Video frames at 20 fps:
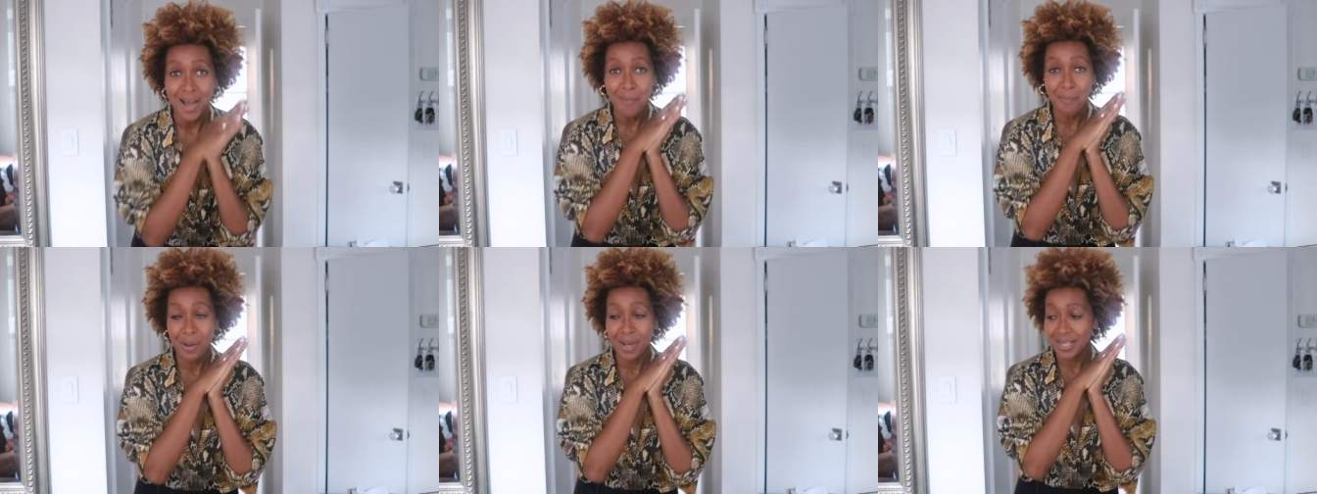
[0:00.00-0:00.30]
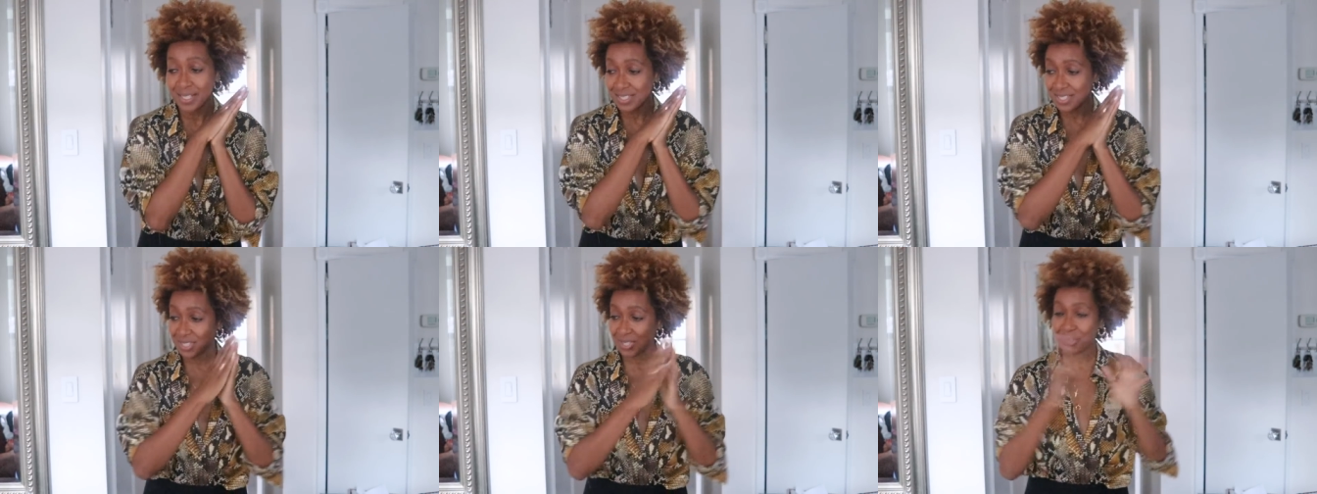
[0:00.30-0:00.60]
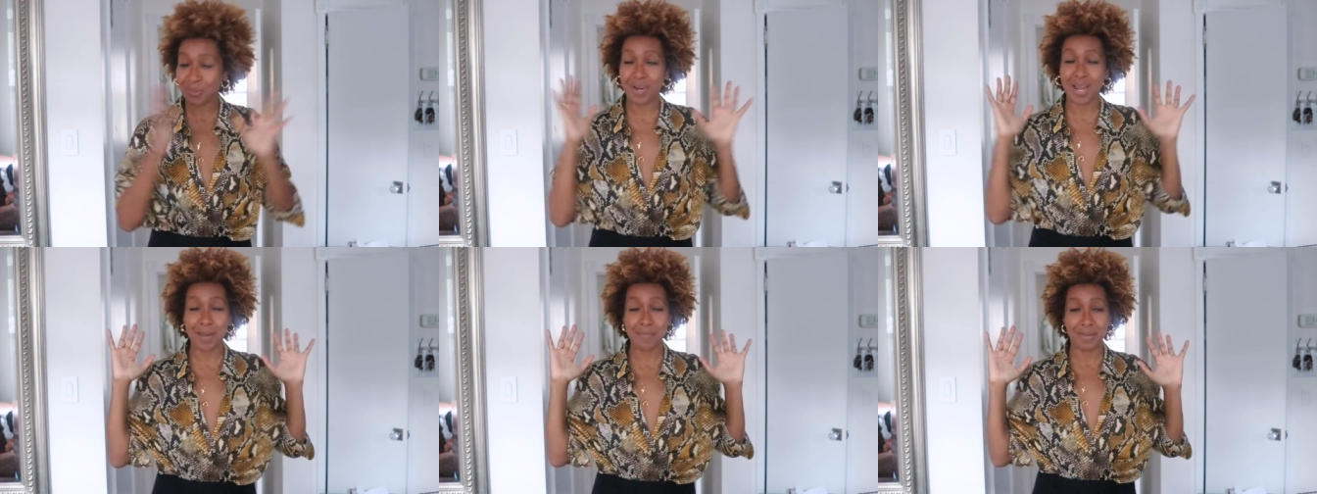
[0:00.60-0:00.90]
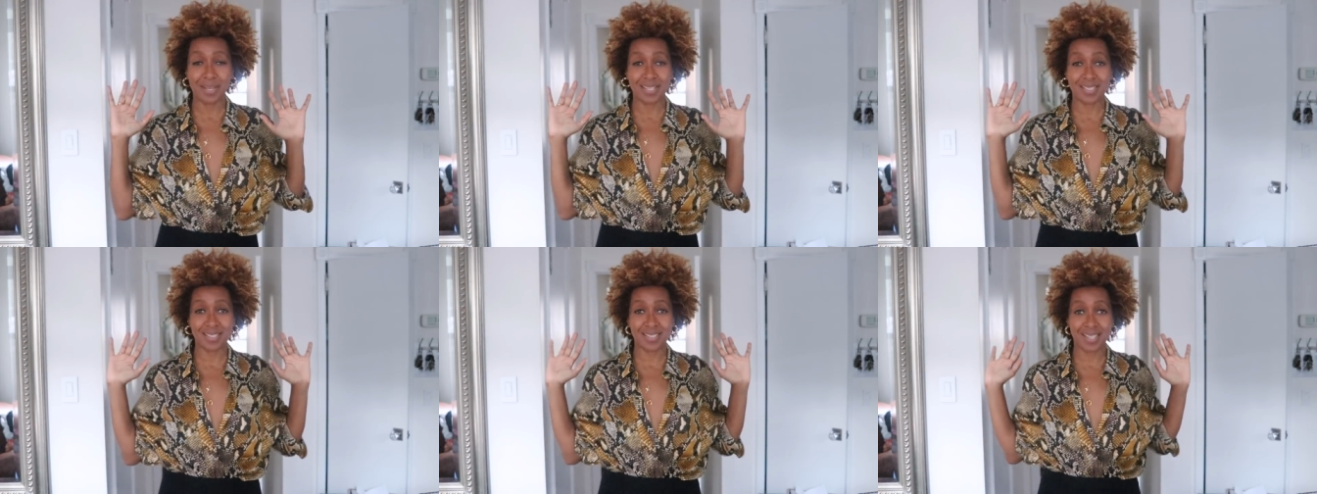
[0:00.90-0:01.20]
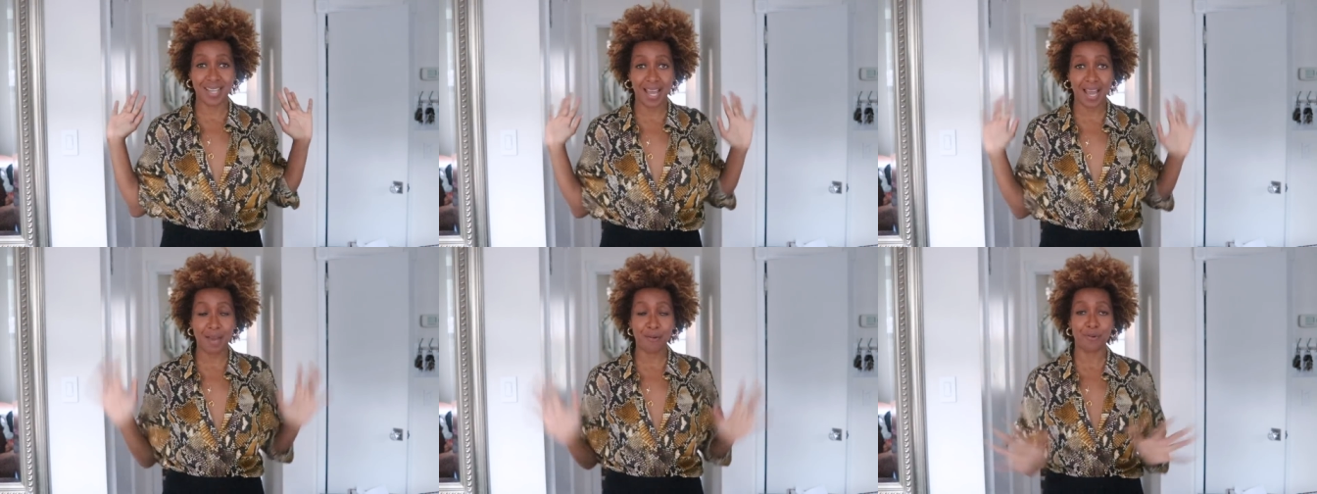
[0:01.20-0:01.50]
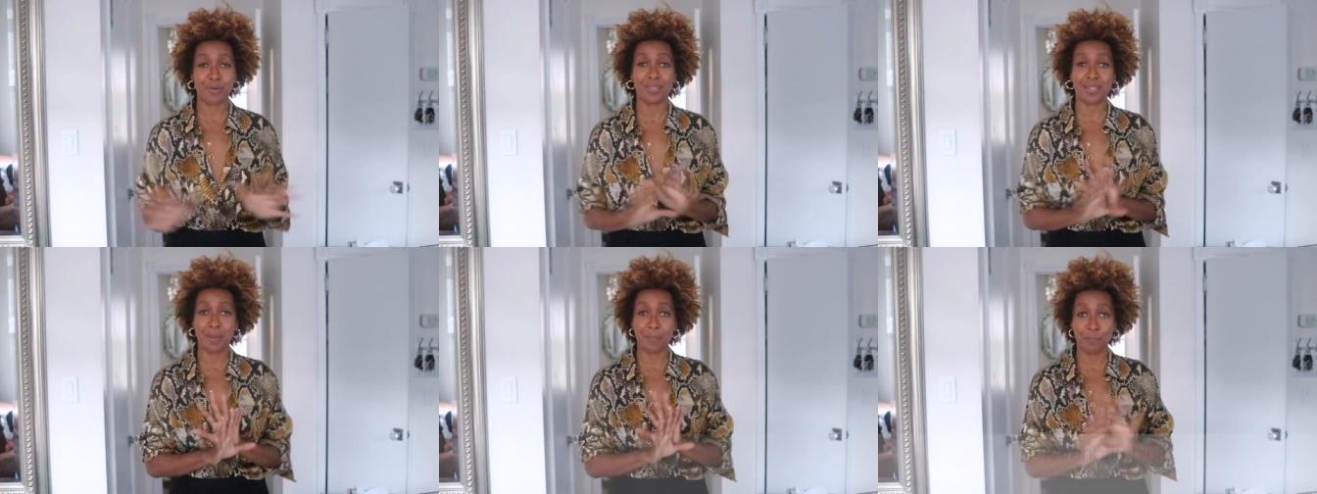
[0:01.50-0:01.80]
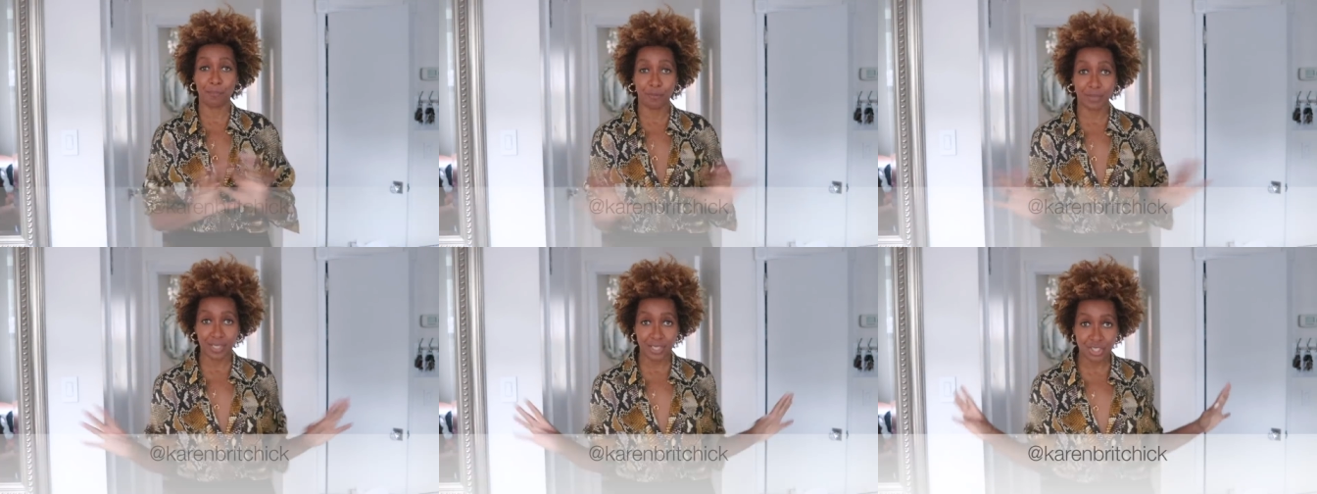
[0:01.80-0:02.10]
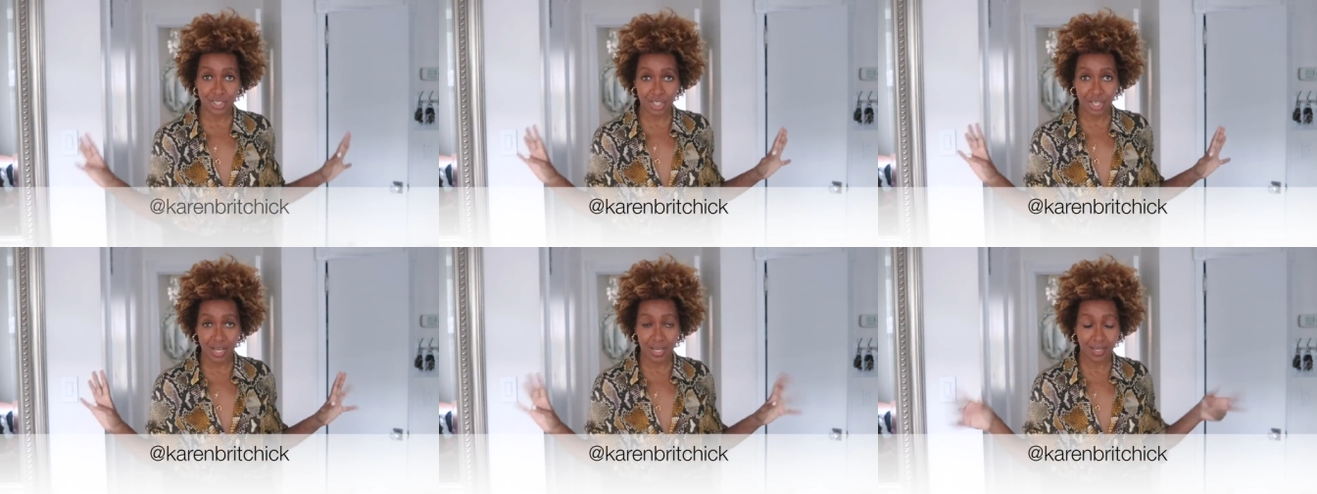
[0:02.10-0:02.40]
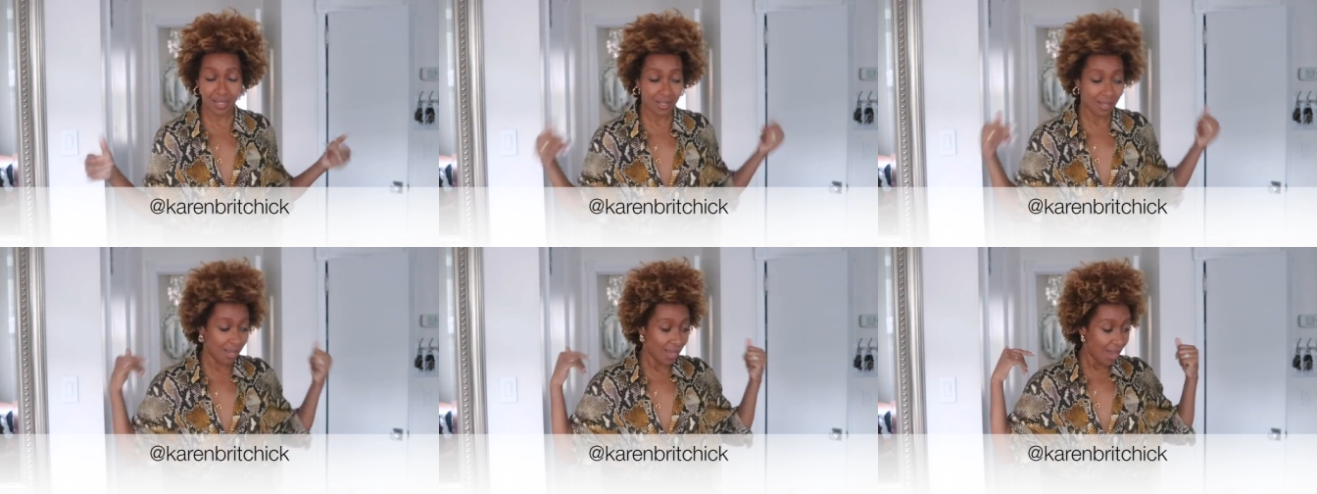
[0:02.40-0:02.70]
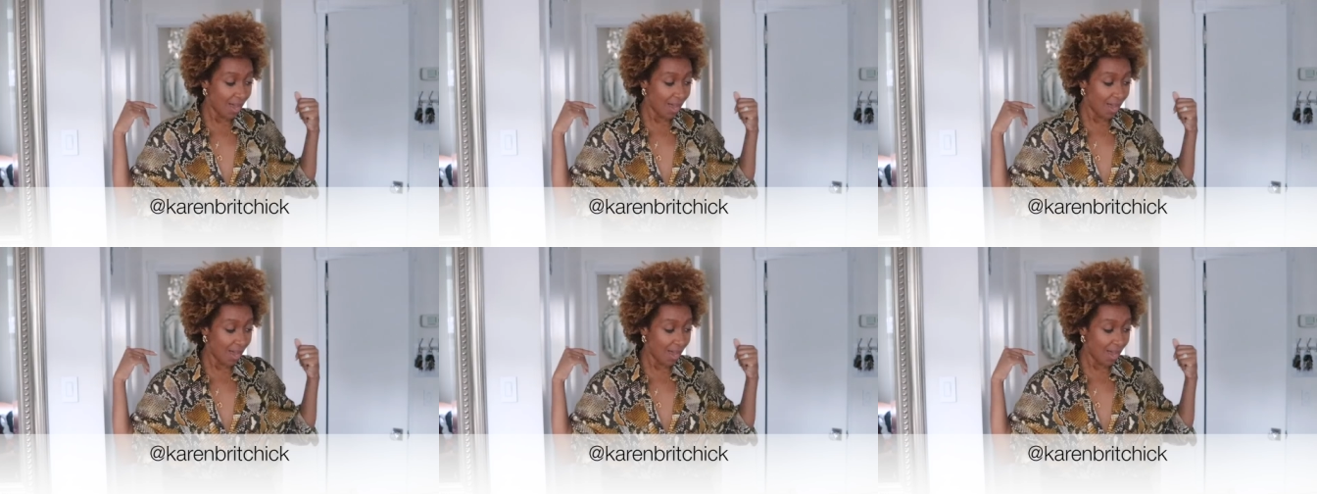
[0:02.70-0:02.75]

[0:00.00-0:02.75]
My Instagram is Karen Britchick.